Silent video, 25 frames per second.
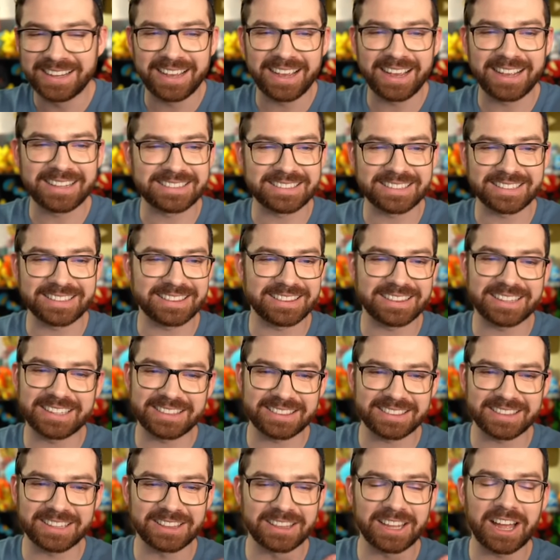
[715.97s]
It's a, the,
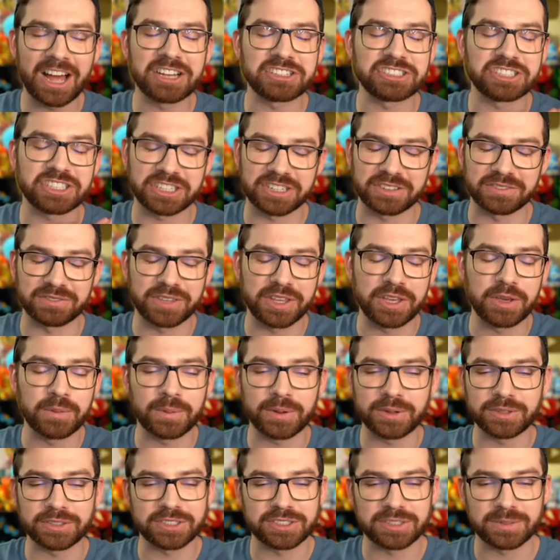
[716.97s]
the logic of
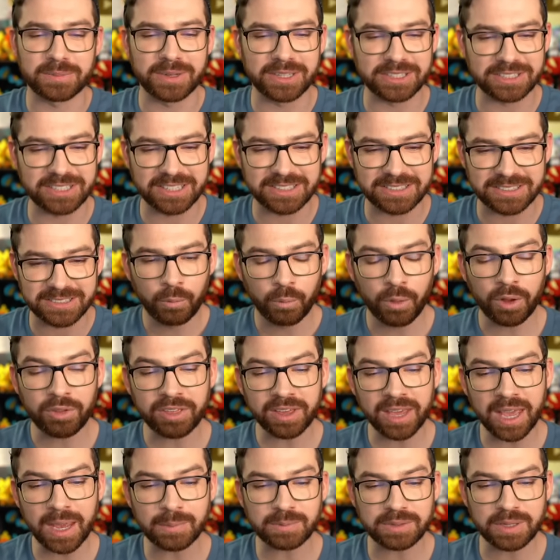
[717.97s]
Cubone doesn't make sense. Well, the
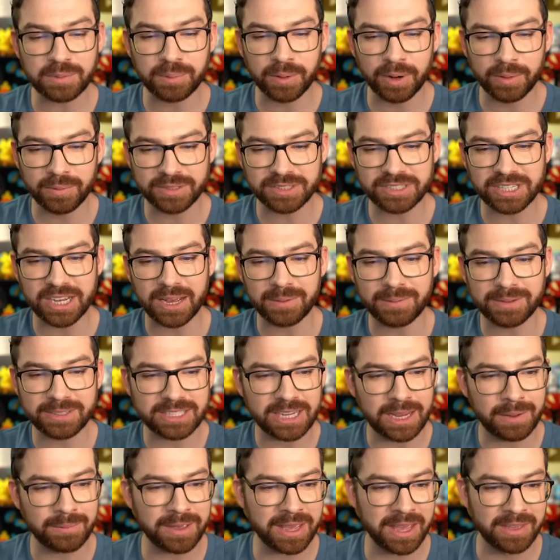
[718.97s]
games have proven time and
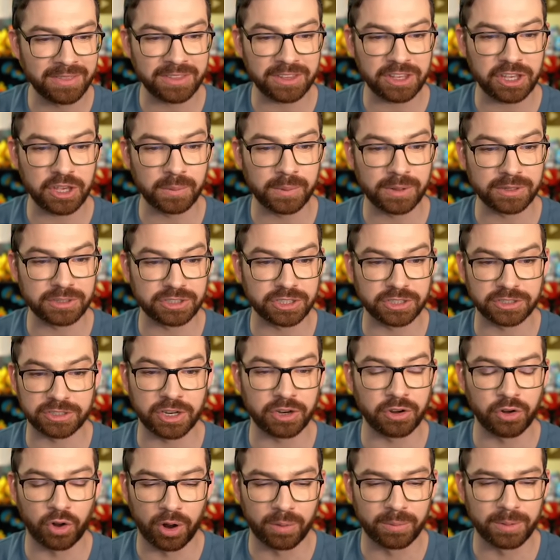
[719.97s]
time again that Cubone's just
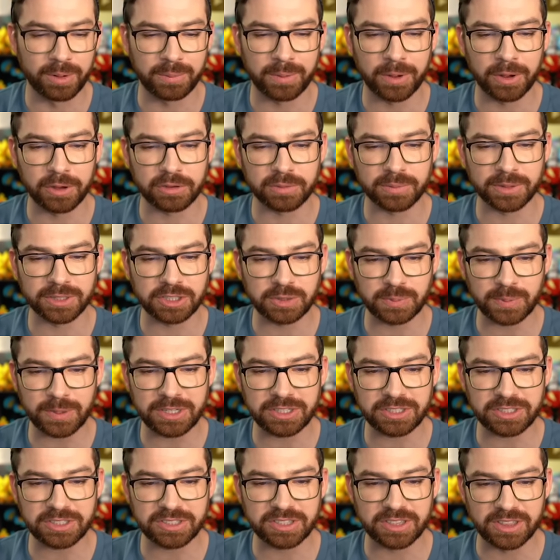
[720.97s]
a normal Pokemon
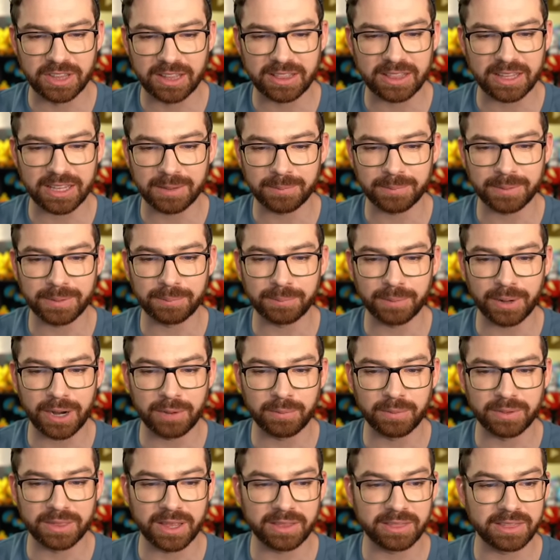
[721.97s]
species and that they can be bred
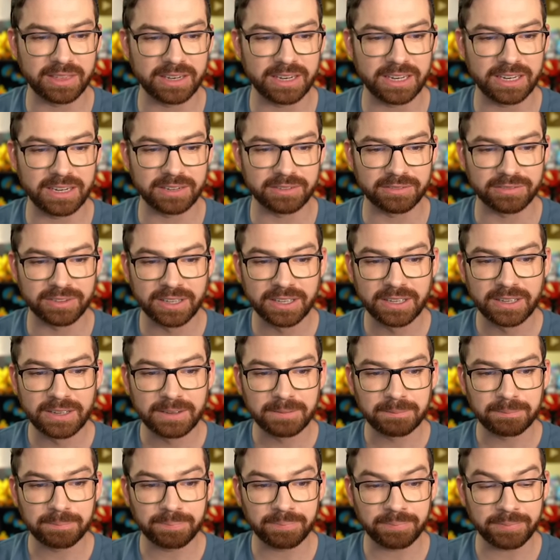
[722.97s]
without the need of
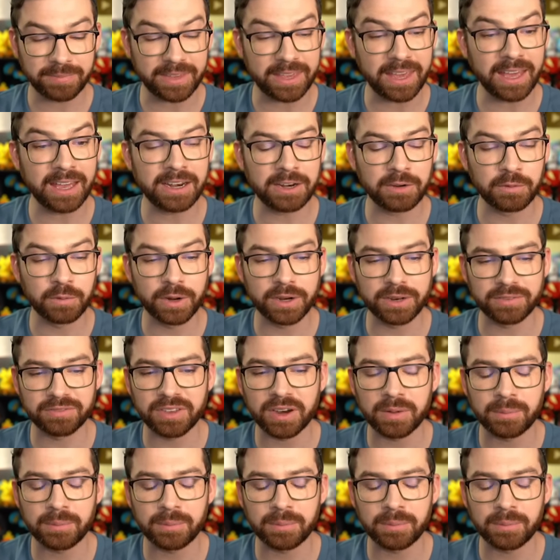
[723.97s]
getting rid of their